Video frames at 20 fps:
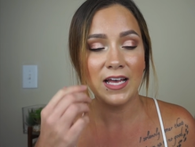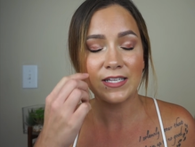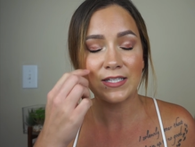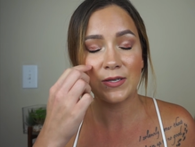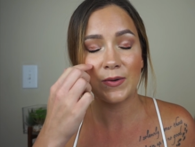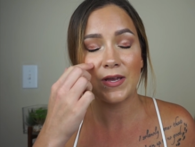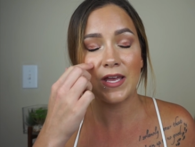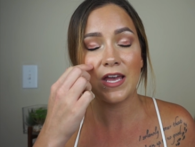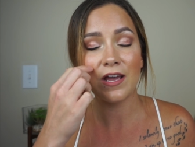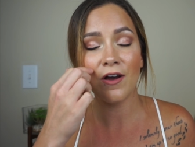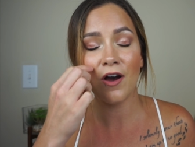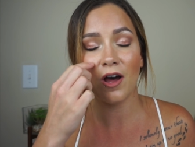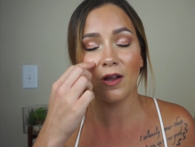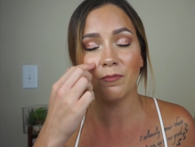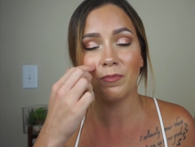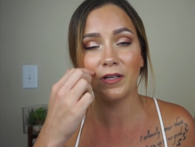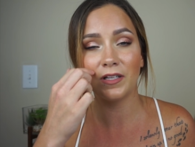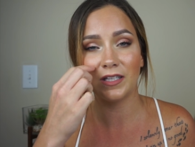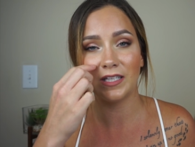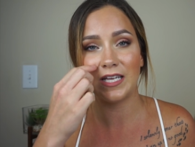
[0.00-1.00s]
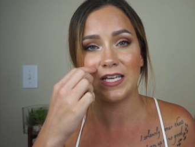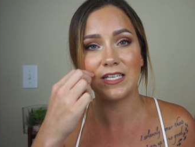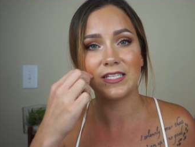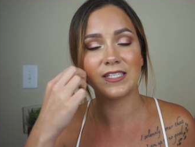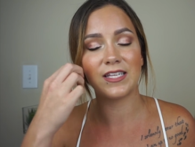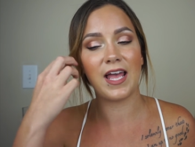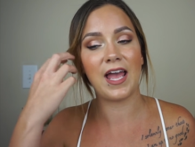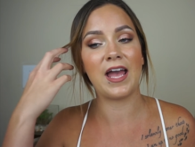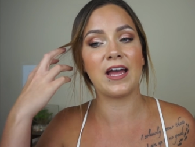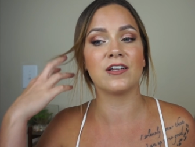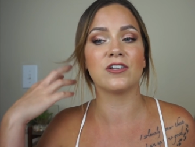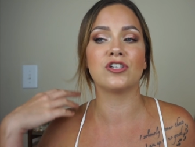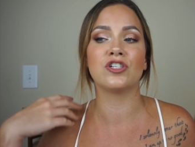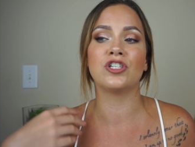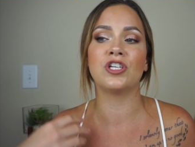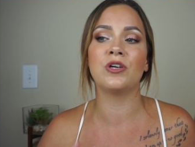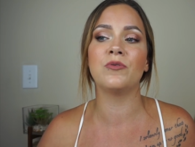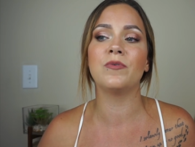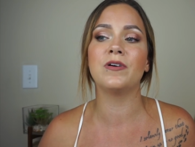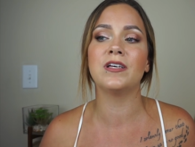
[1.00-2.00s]
So he called police and
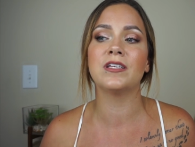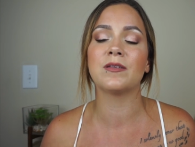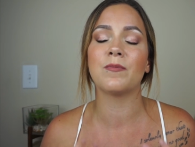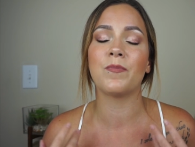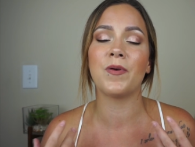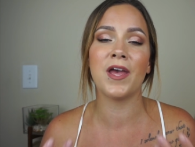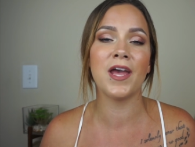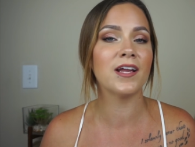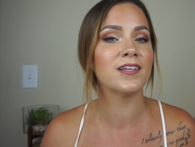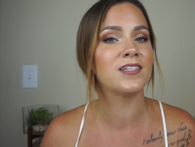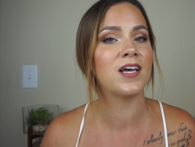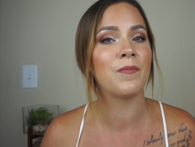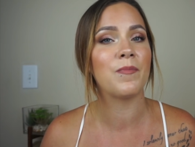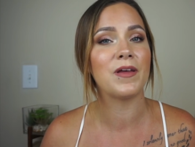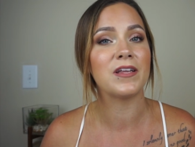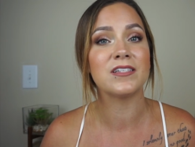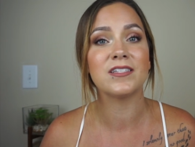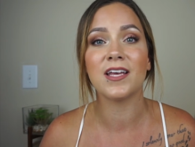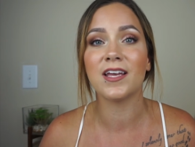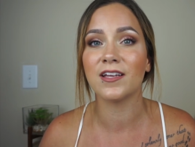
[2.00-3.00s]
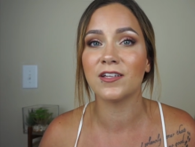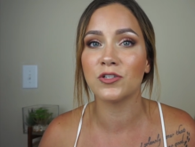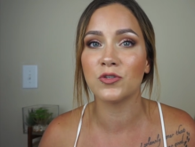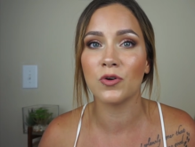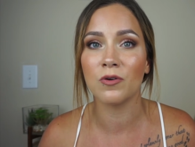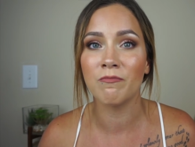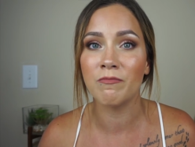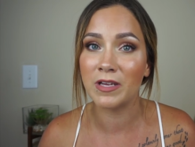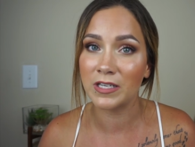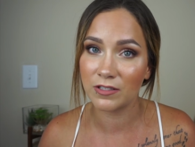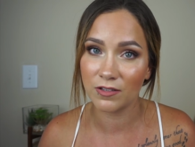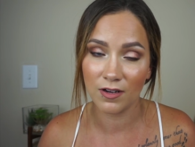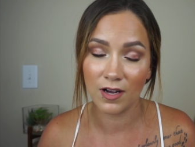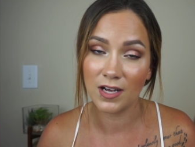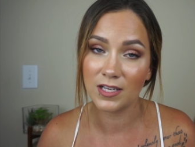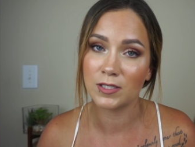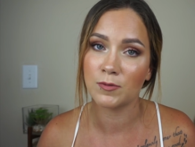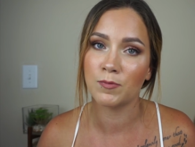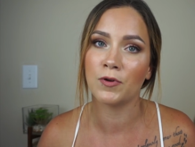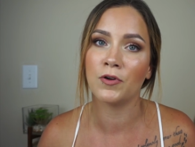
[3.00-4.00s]
she was picked up and taken to a mental
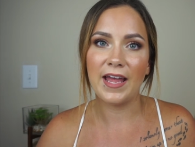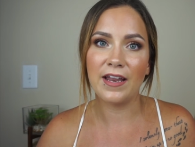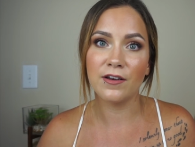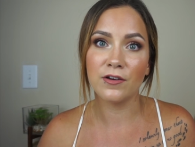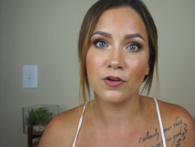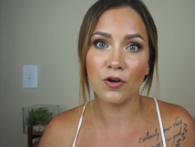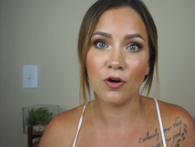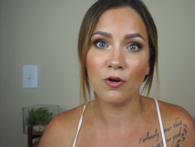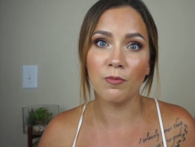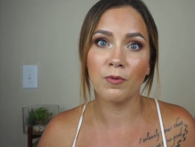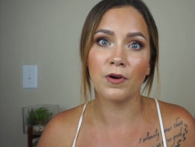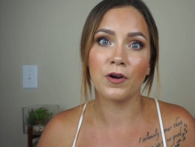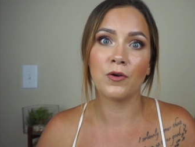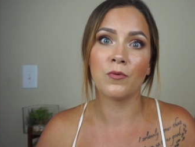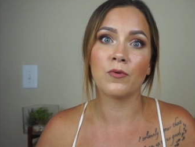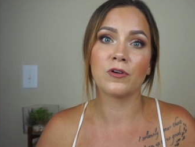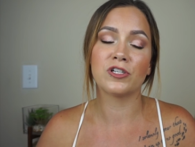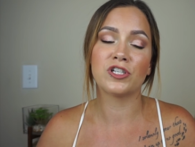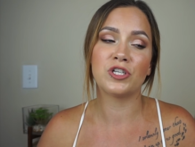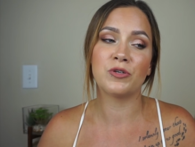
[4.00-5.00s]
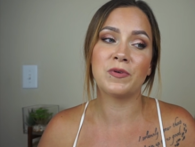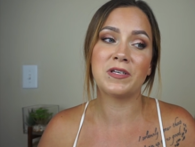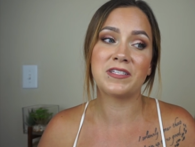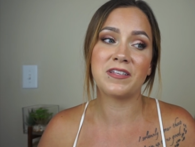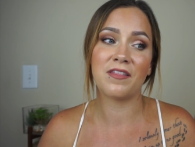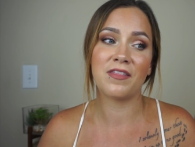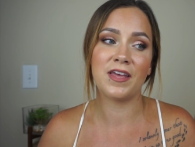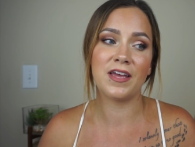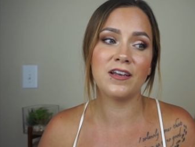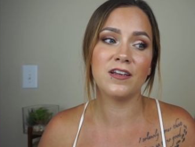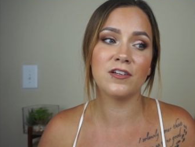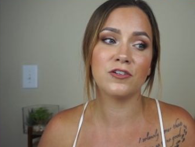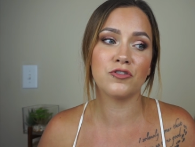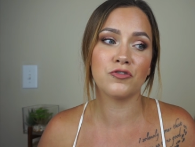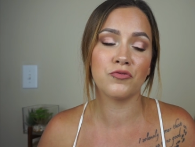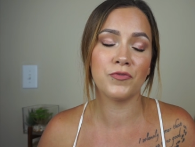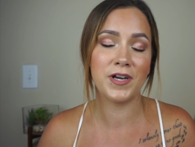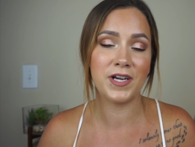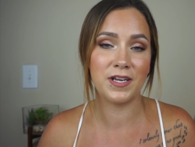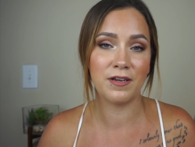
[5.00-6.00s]
hospital in Goulburn where she was then
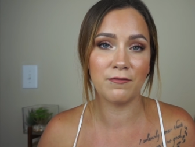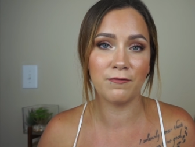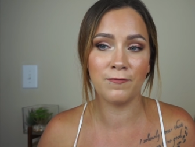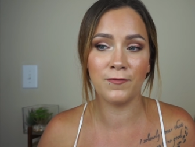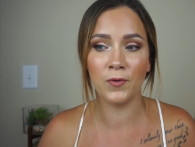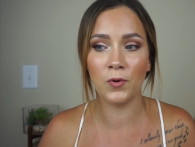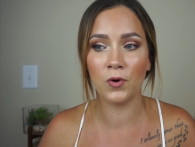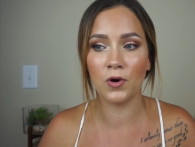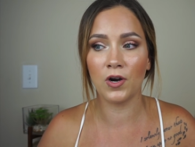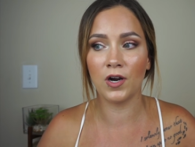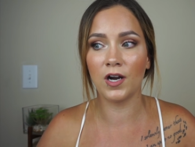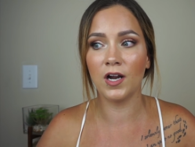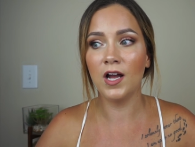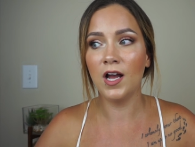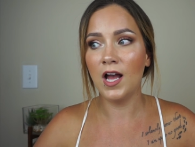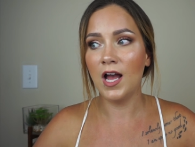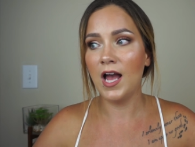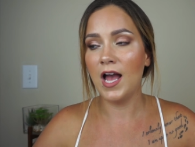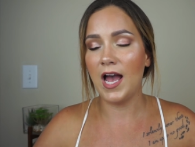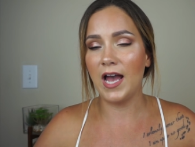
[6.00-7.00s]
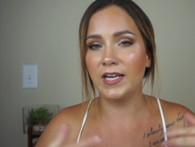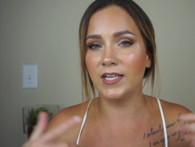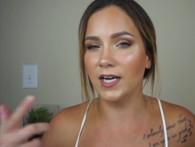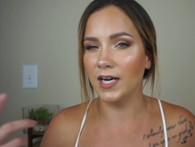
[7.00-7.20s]
treated for an